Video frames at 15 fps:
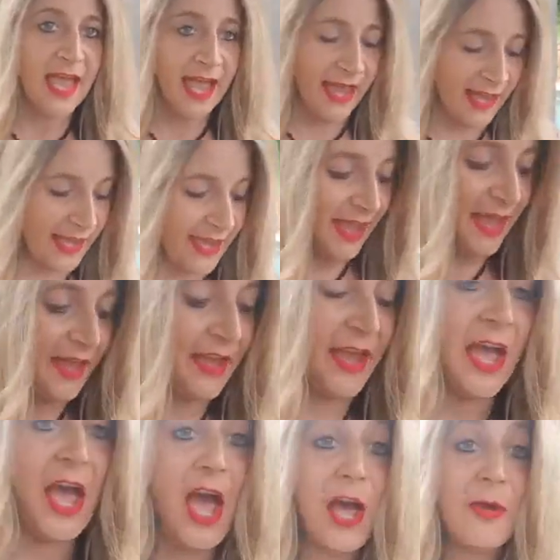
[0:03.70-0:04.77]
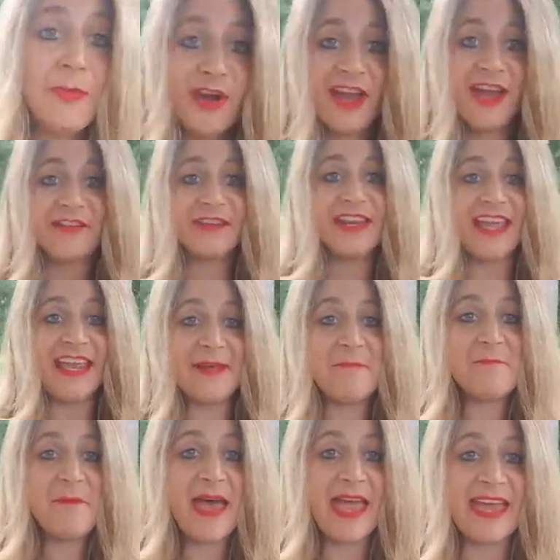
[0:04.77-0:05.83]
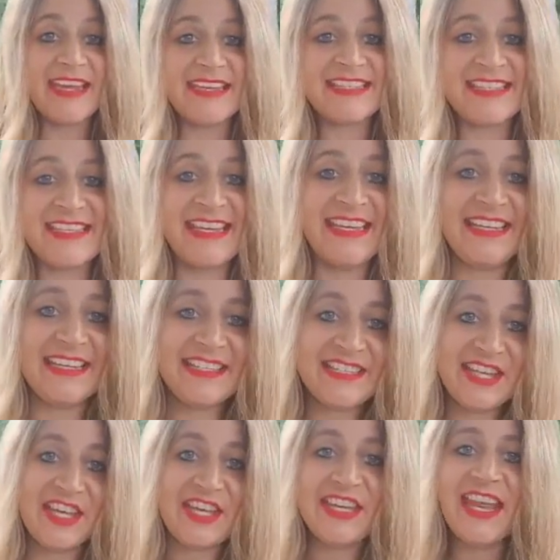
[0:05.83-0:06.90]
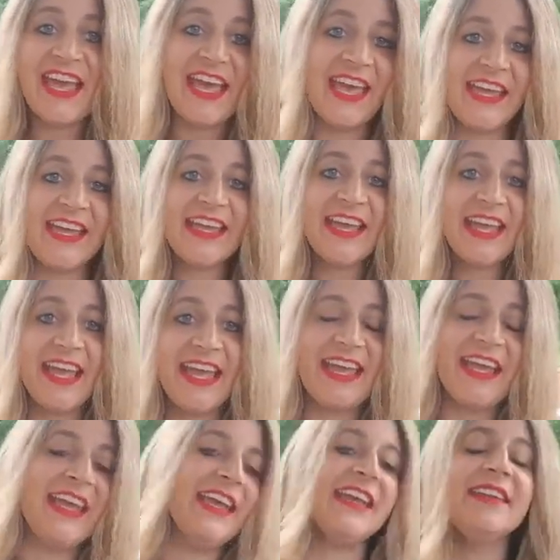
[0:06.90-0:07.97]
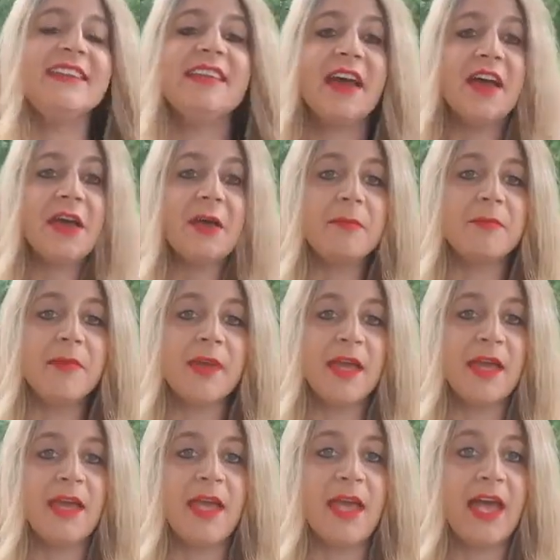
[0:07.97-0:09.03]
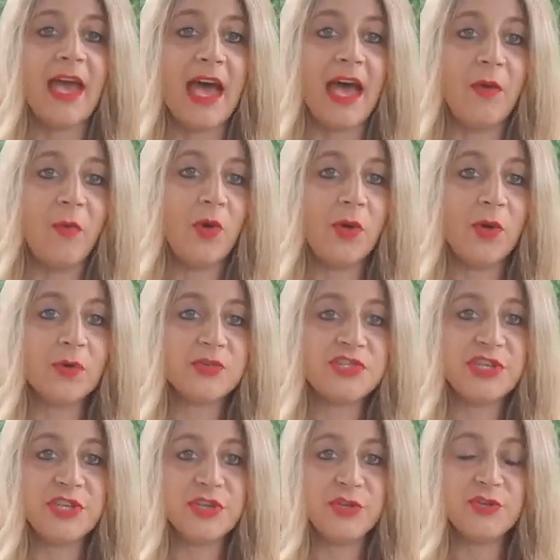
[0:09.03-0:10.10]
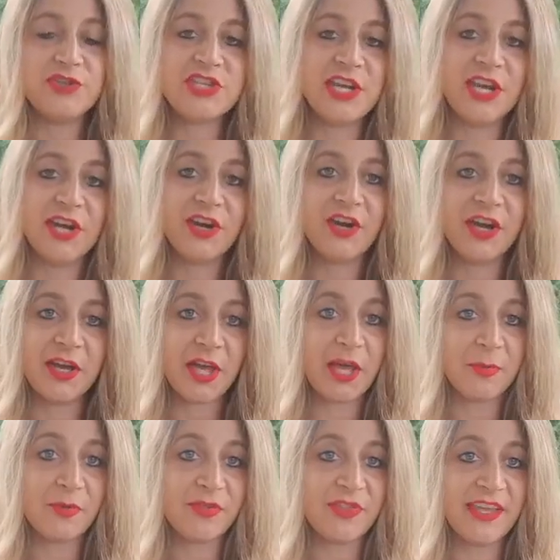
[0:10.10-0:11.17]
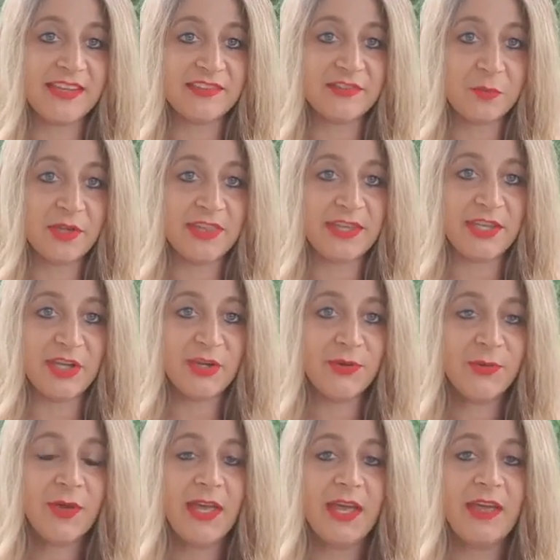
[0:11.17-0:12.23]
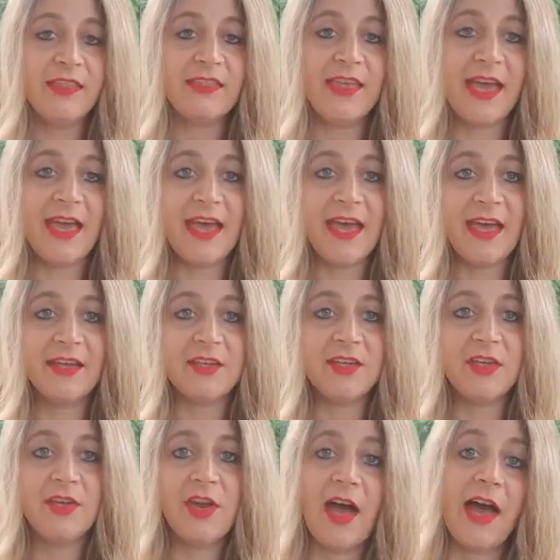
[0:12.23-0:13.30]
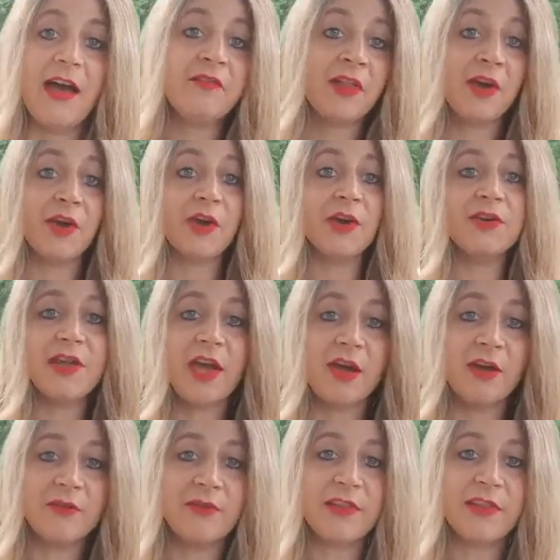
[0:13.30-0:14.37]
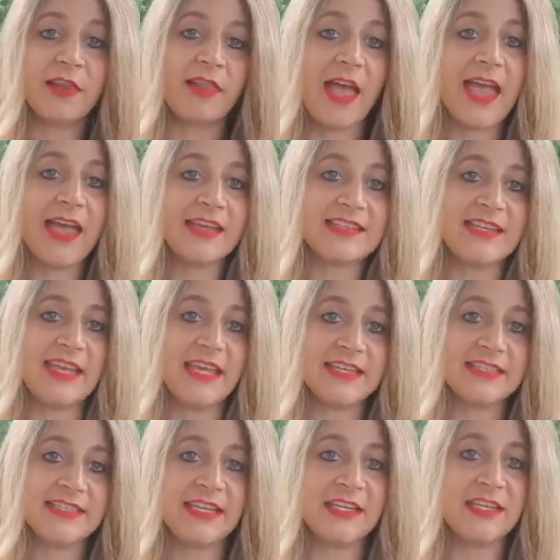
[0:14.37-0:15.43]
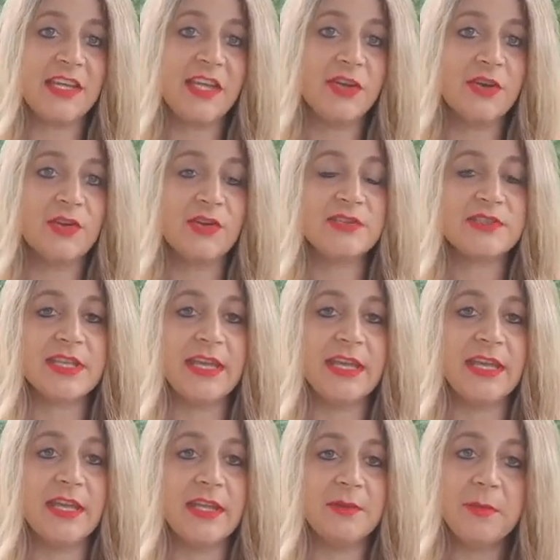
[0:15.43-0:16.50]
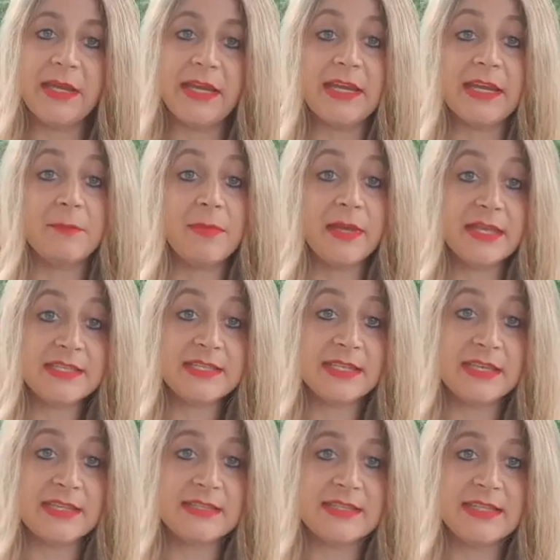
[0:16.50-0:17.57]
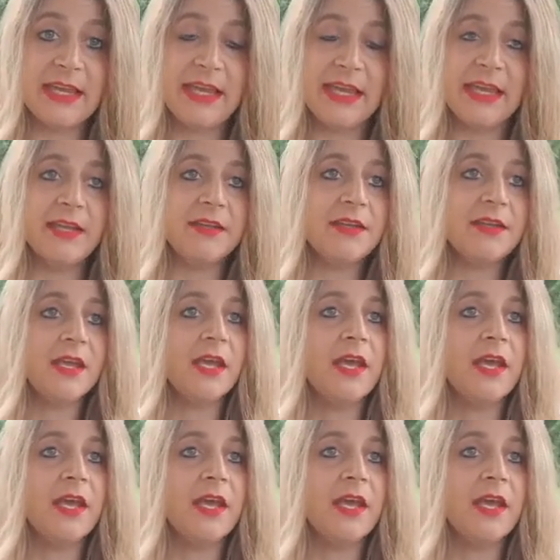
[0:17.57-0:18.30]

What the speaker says: I hope you're having an amazing Sunday, and I want to share a couple things with you that I've learned over the last 18 years in being in business, and